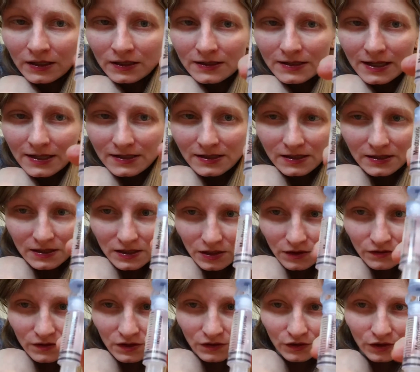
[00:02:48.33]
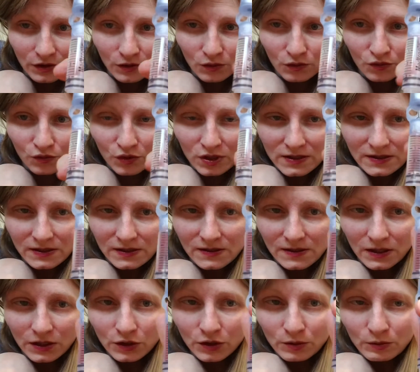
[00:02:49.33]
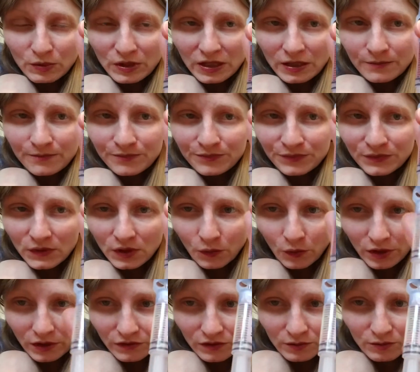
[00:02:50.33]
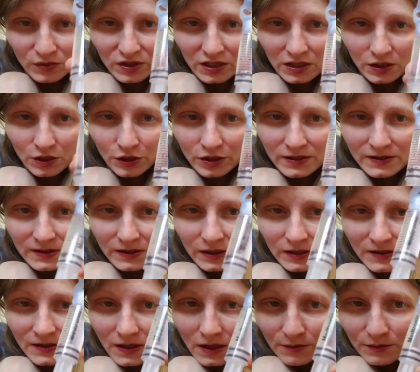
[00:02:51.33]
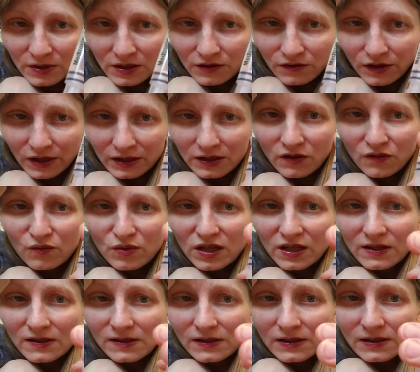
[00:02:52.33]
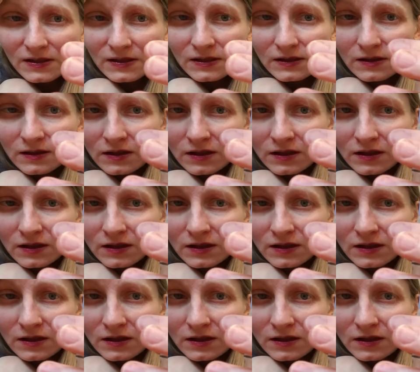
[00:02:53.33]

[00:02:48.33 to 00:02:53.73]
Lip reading: dozens of different reasons it could be. One of them being your insulin's not being effective because it's